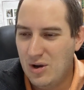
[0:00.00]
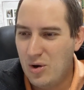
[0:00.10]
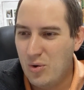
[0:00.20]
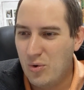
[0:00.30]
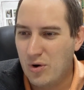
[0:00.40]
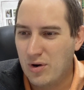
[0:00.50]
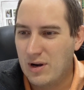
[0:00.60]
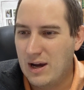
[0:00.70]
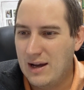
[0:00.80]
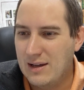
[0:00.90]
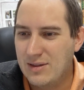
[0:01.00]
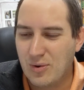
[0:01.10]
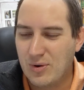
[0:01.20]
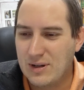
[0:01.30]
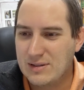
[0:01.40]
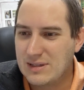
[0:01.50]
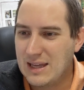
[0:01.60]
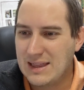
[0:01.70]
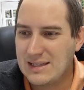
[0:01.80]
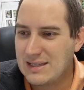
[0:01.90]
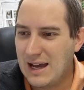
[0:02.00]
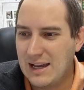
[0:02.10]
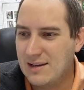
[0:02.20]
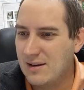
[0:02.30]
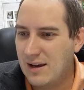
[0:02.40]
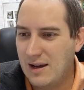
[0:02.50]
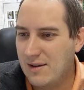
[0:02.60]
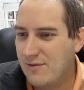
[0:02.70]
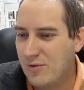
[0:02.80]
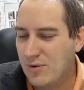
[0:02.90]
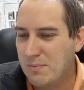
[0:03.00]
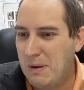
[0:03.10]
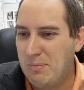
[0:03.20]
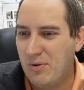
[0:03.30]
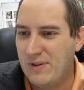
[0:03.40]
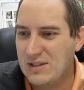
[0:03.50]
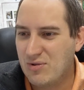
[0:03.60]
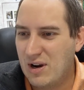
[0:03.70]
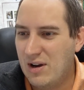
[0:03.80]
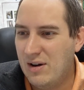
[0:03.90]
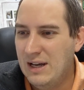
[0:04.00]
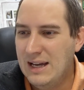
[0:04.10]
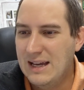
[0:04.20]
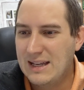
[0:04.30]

who were thorns in the side for the people of Israel,